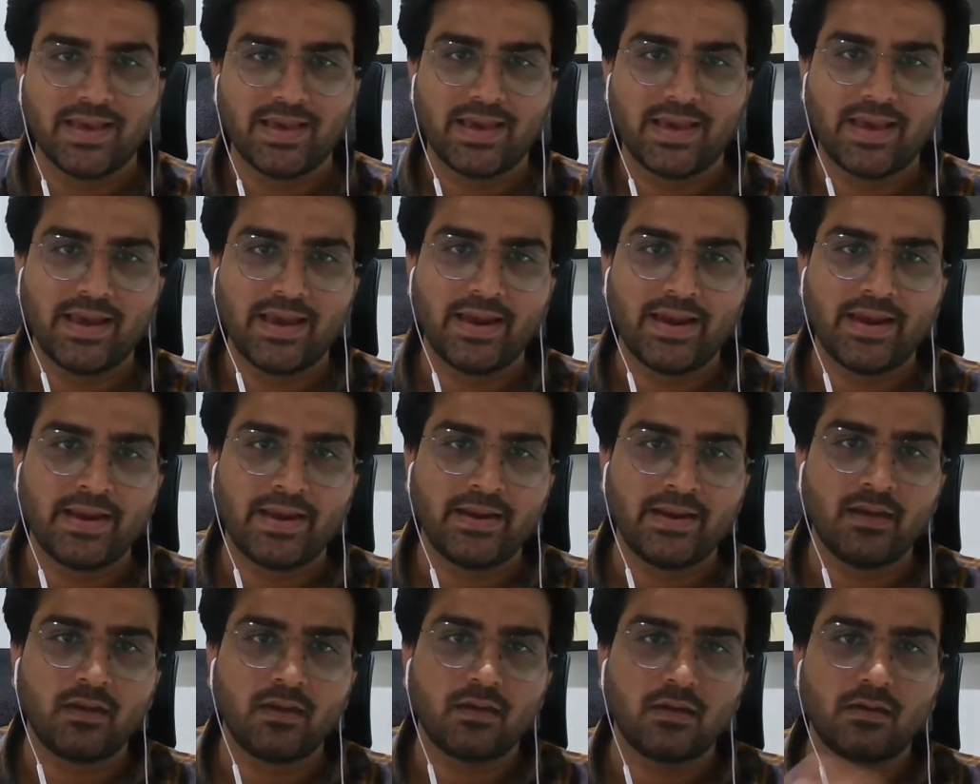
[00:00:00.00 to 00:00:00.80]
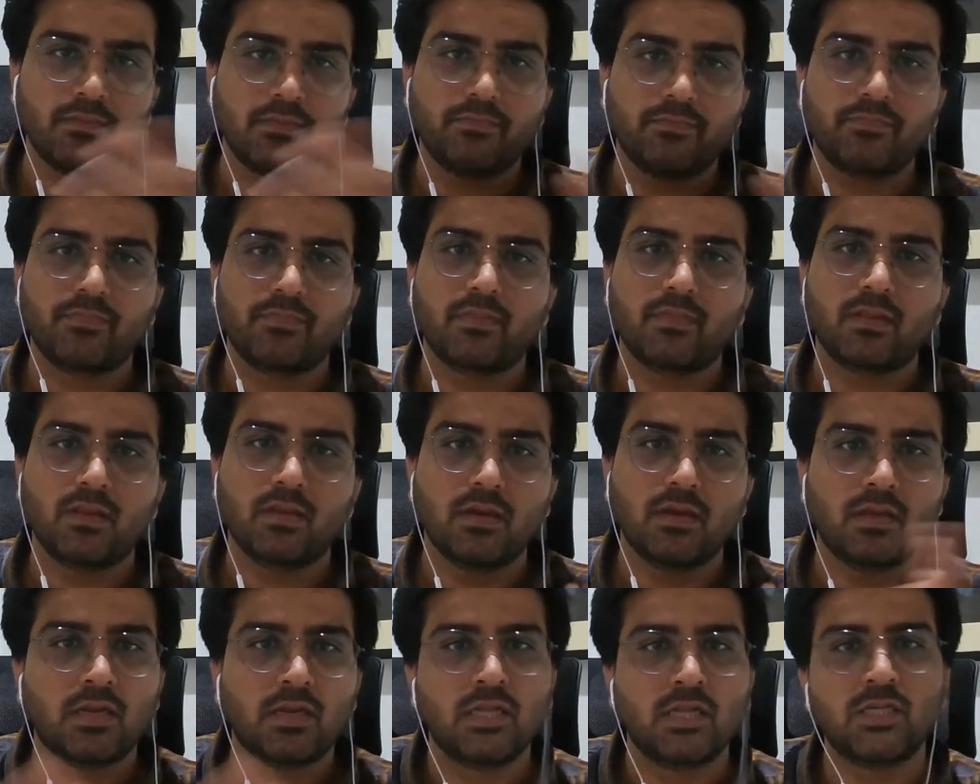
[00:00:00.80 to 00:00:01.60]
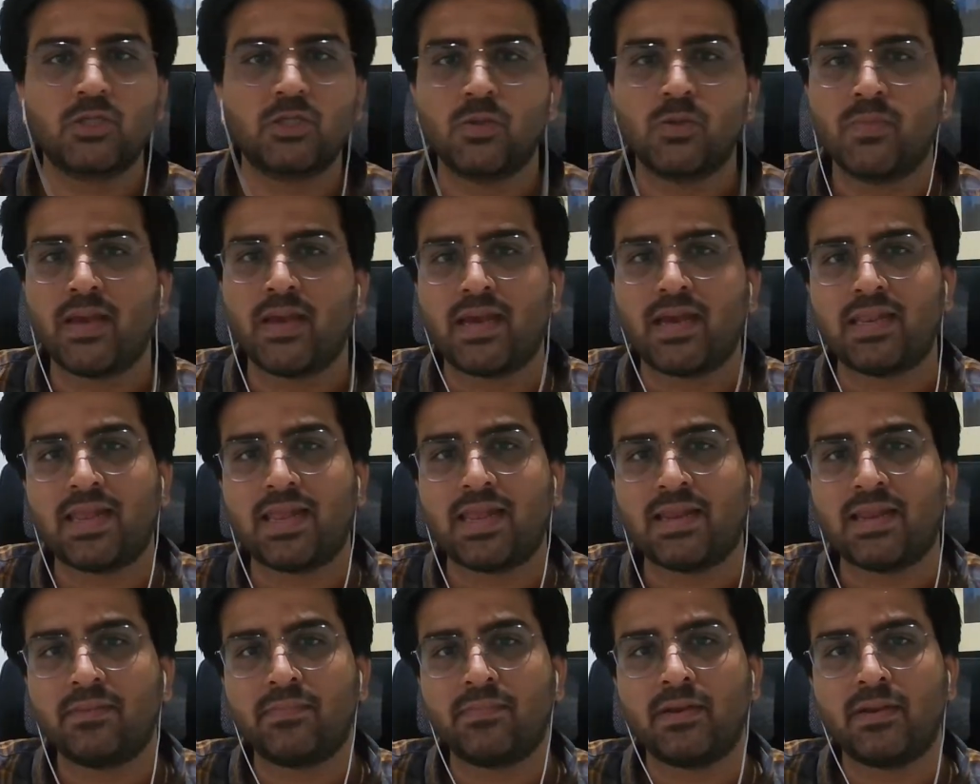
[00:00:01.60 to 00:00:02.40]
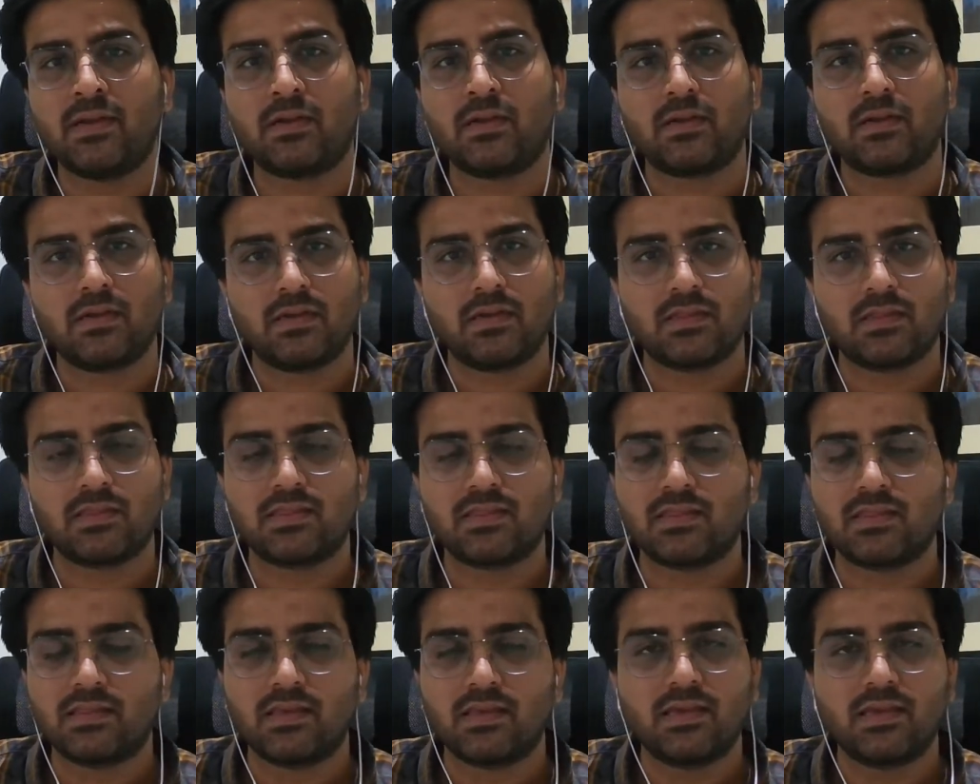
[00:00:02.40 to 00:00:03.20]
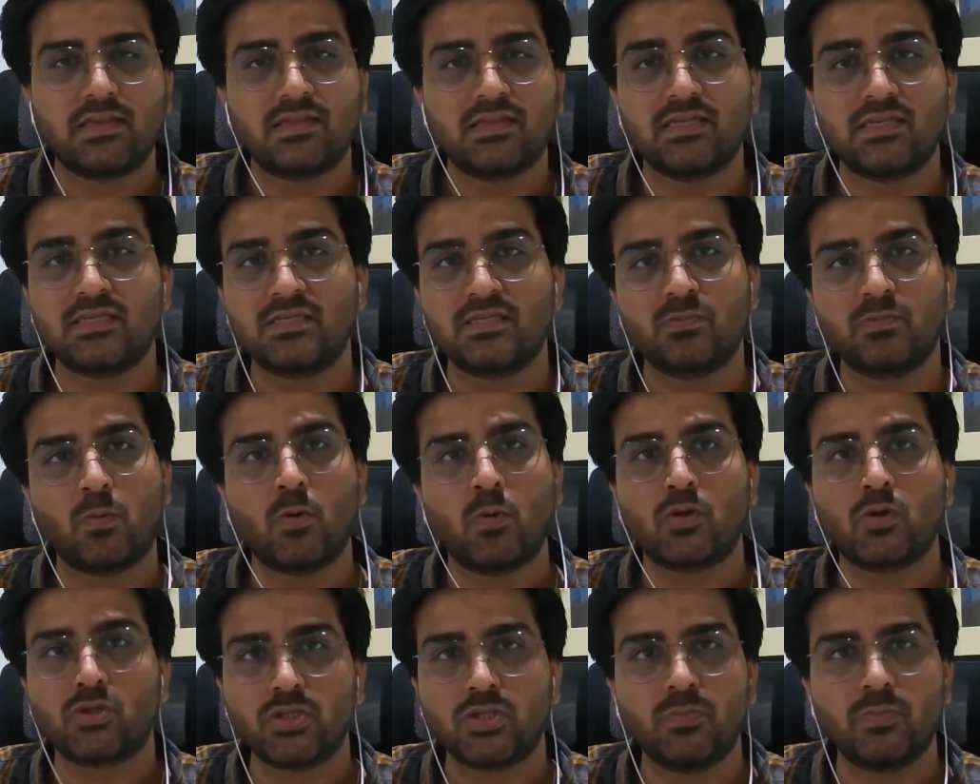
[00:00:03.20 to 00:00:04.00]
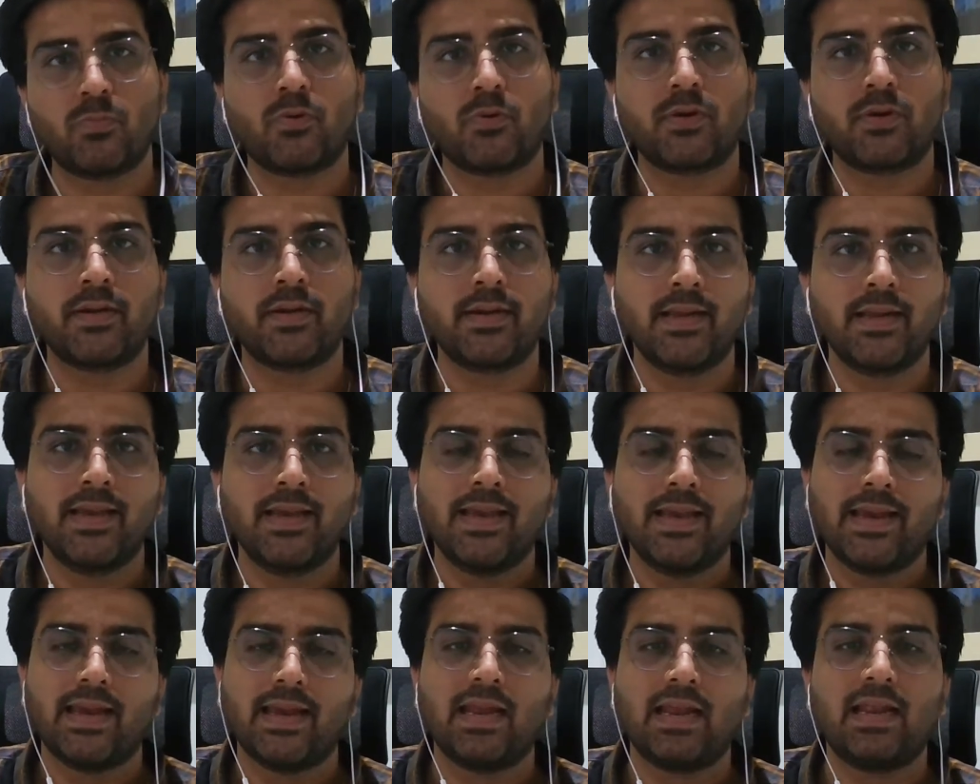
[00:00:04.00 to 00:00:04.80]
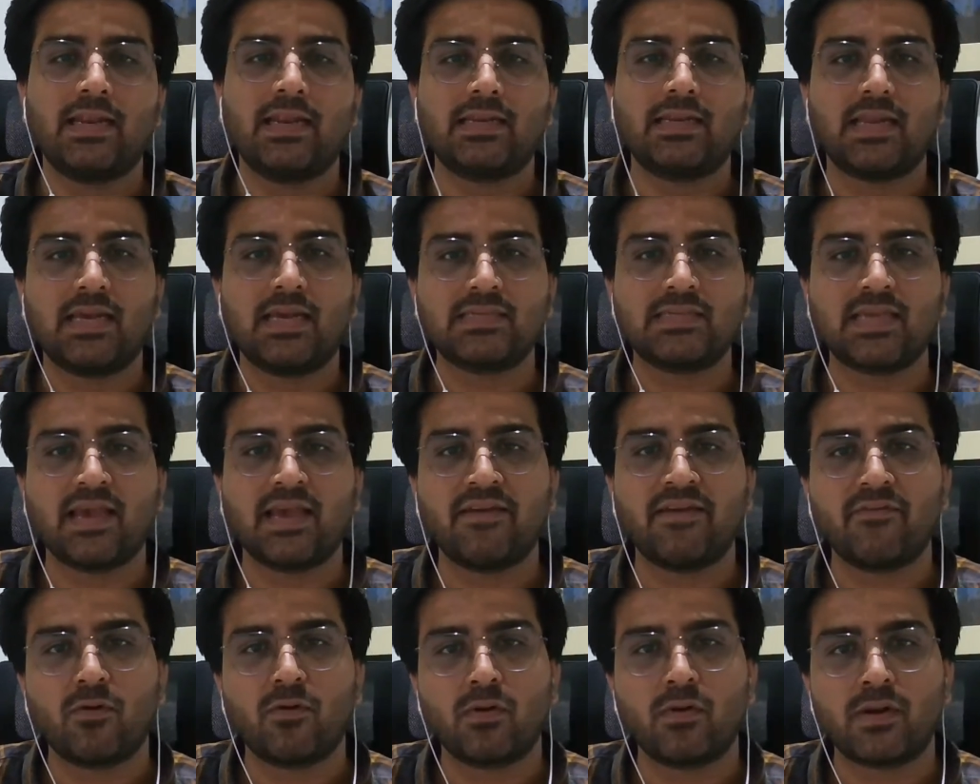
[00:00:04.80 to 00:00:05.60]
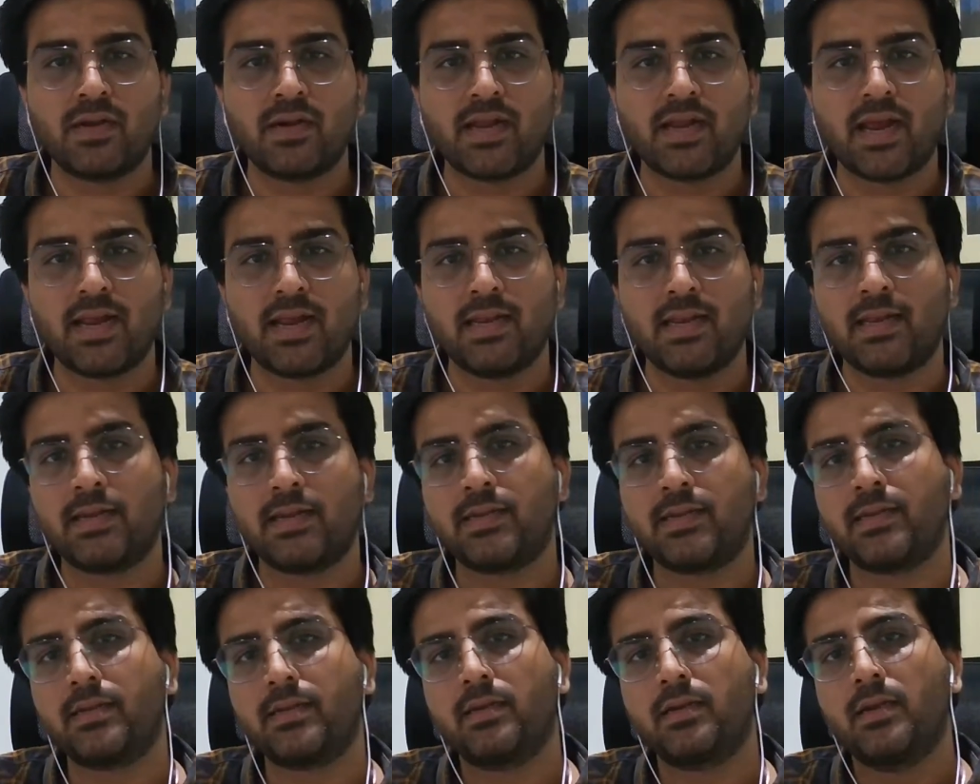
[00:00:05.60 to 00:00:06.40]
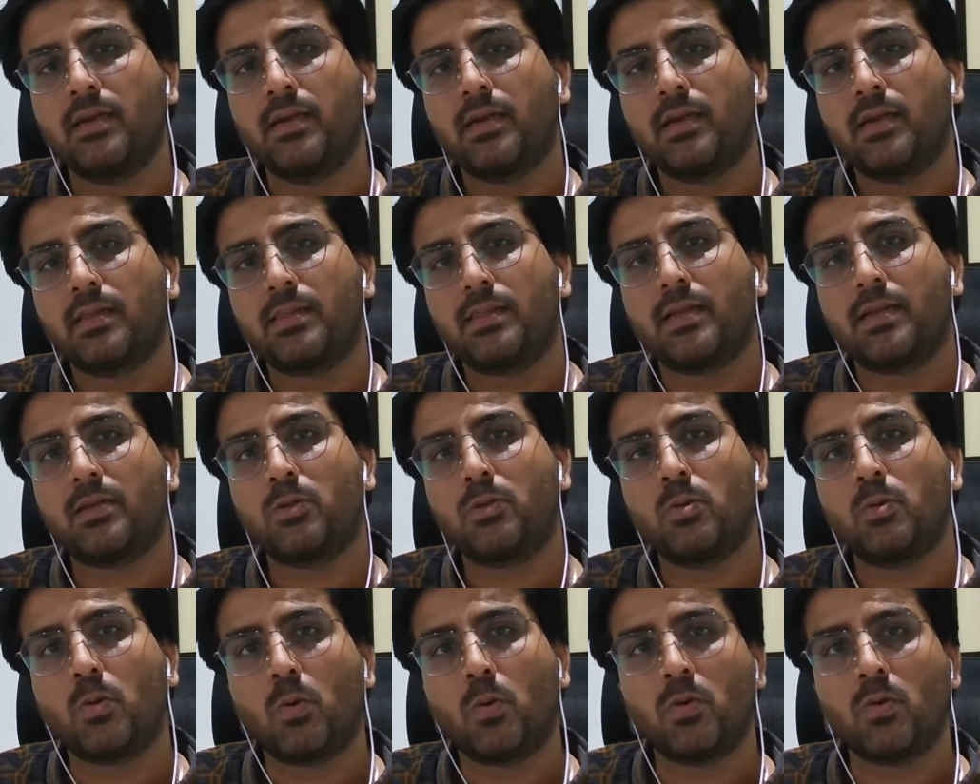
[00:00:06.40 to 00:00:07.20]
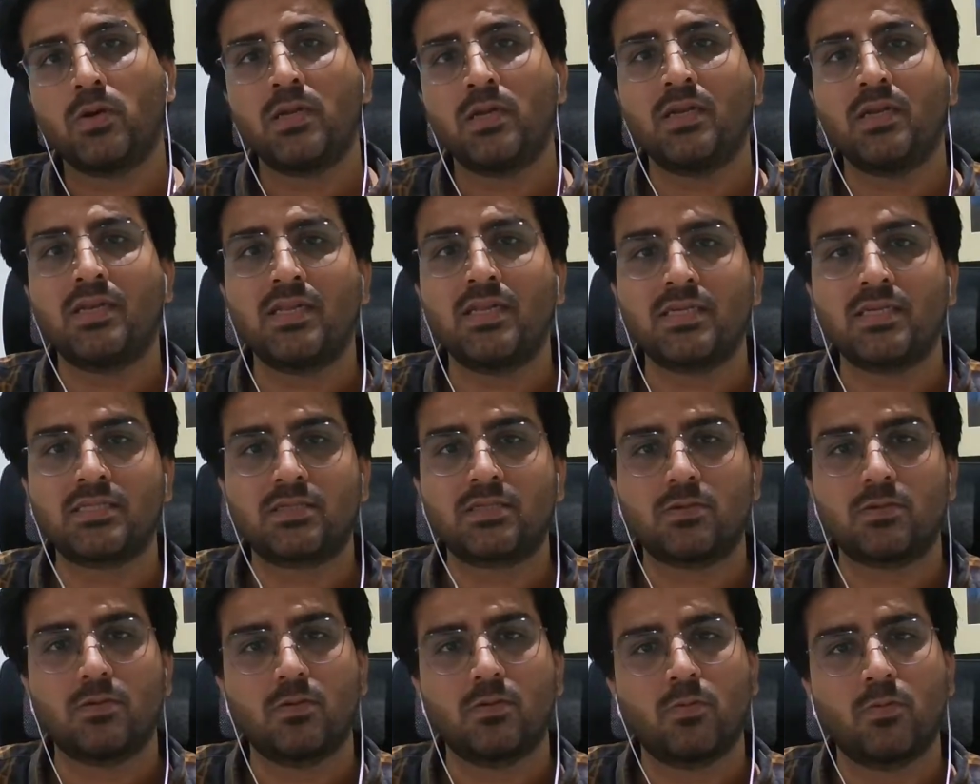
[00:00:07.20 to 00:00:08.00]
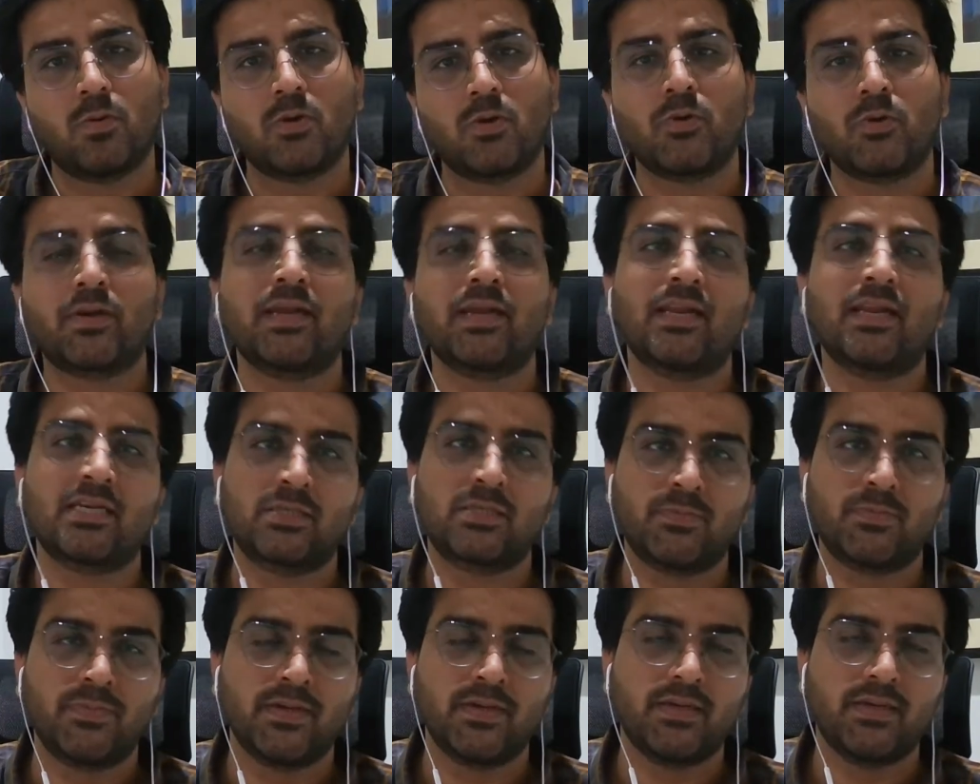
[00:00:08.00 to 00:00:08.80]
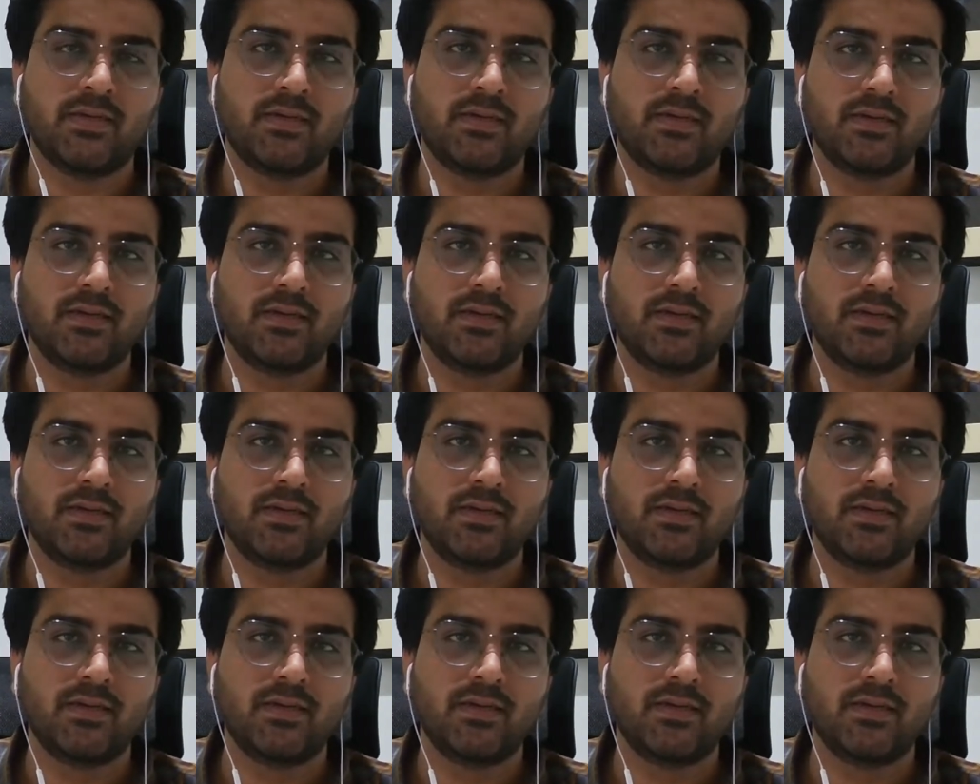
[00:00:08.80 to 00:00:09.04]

And resume alignment, this is most important. And as I have already highlighted, that you only list what you can explain.